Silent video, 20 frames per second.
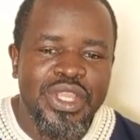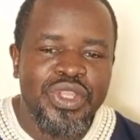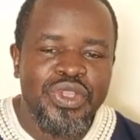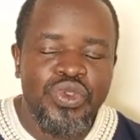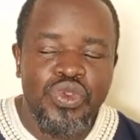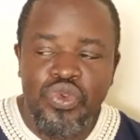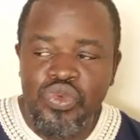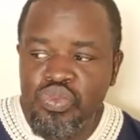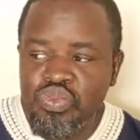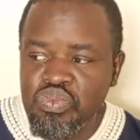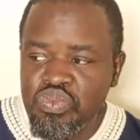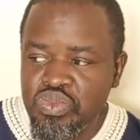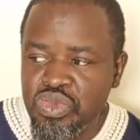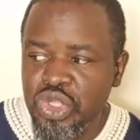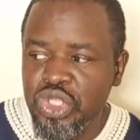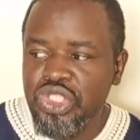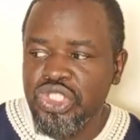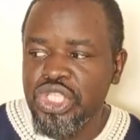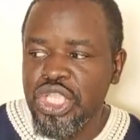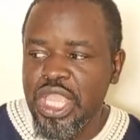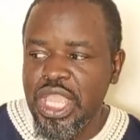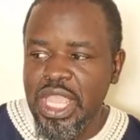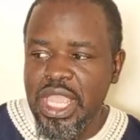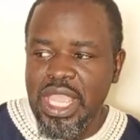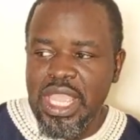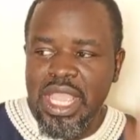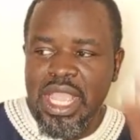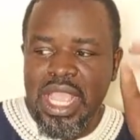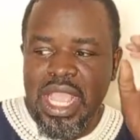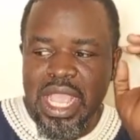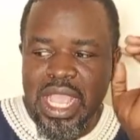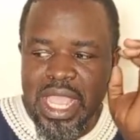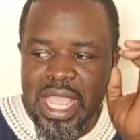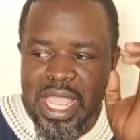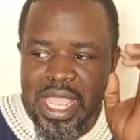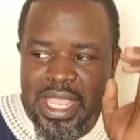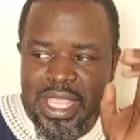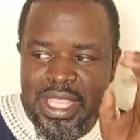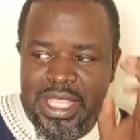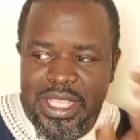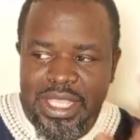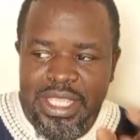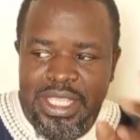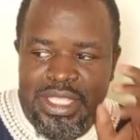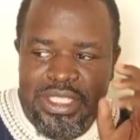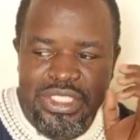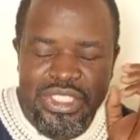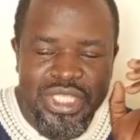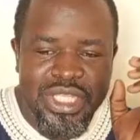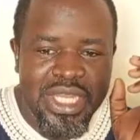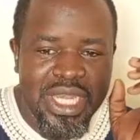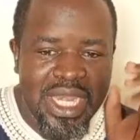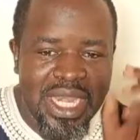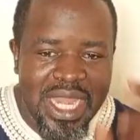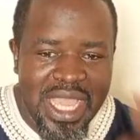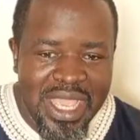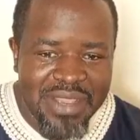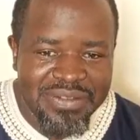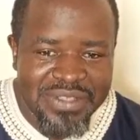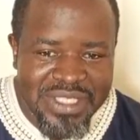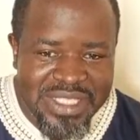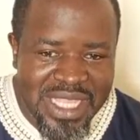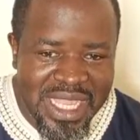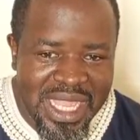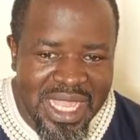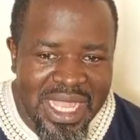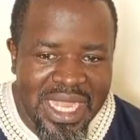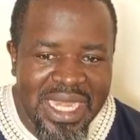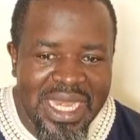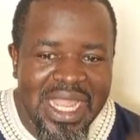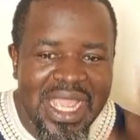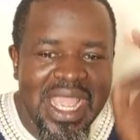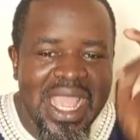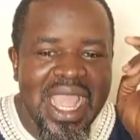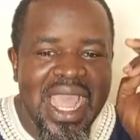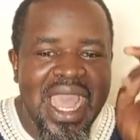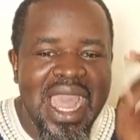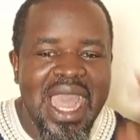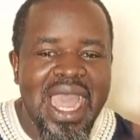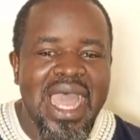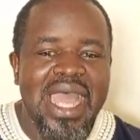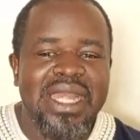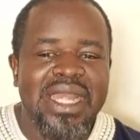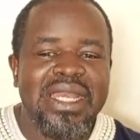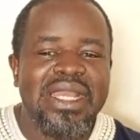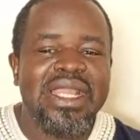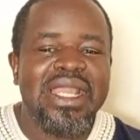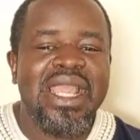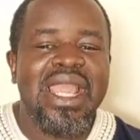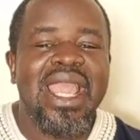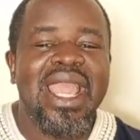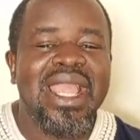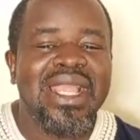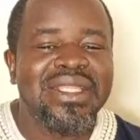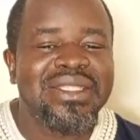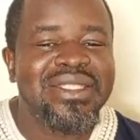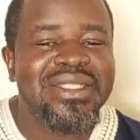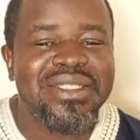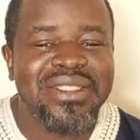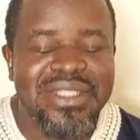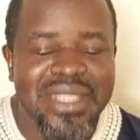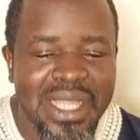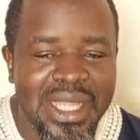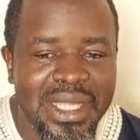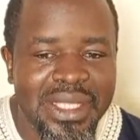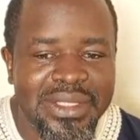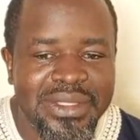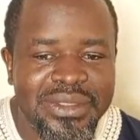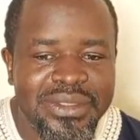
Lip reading: you must engage in lifestyle and exercise.